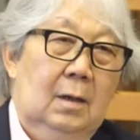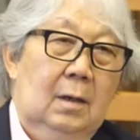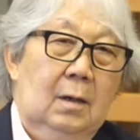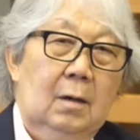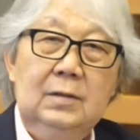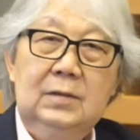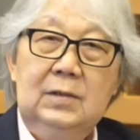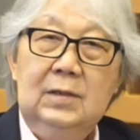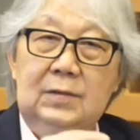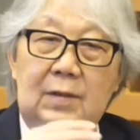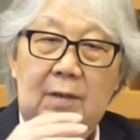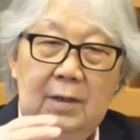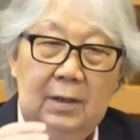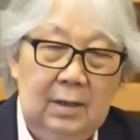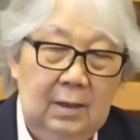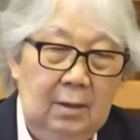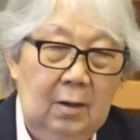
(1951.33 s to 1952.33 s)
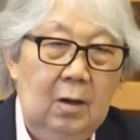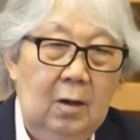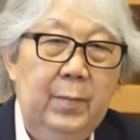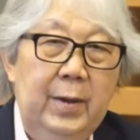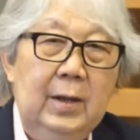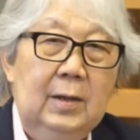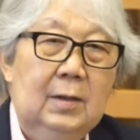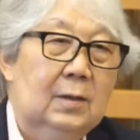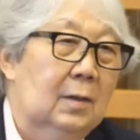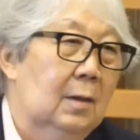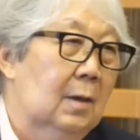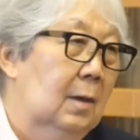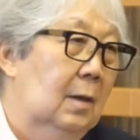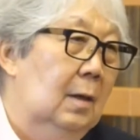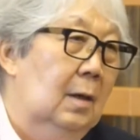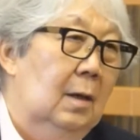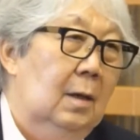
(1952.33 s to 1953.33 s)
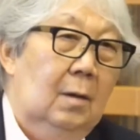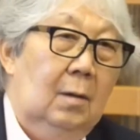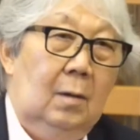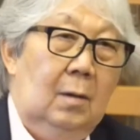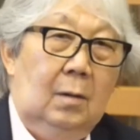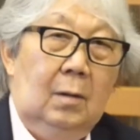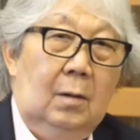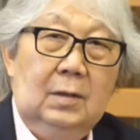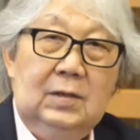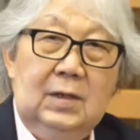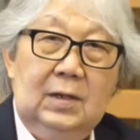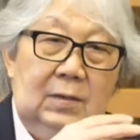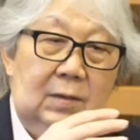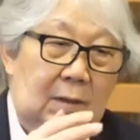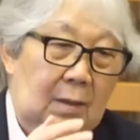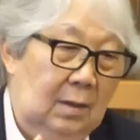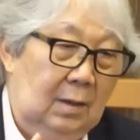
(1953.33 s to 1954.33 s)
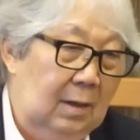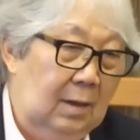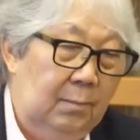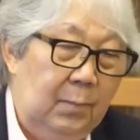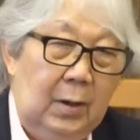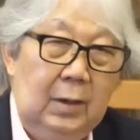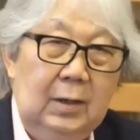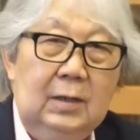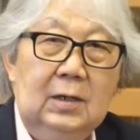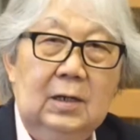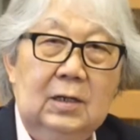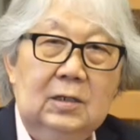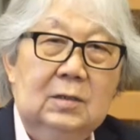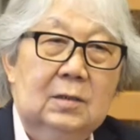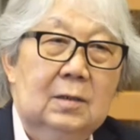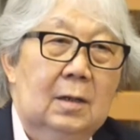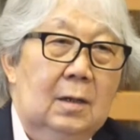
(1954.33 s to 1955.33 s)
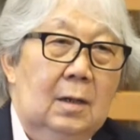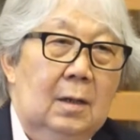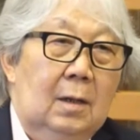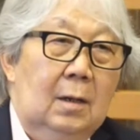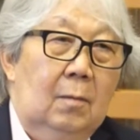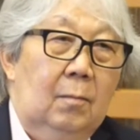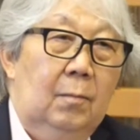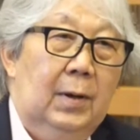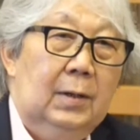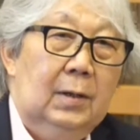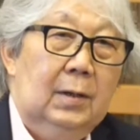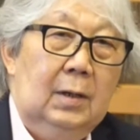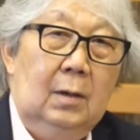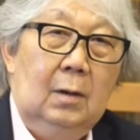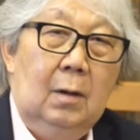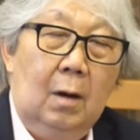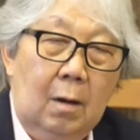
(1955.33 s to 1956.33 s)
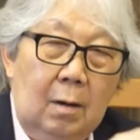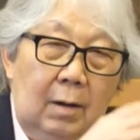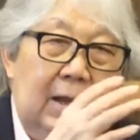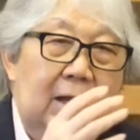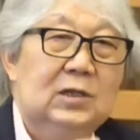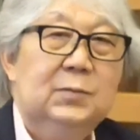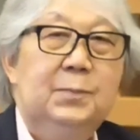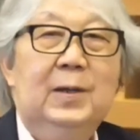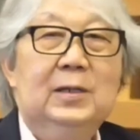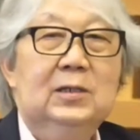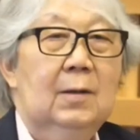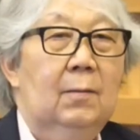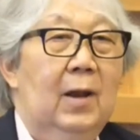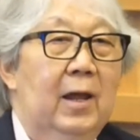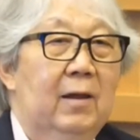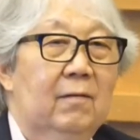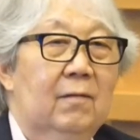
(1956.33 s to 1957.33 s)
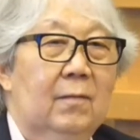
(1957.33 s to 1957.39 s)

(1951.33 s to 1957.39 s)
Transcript: not just in economics, not just in politics, but in all aspects of life.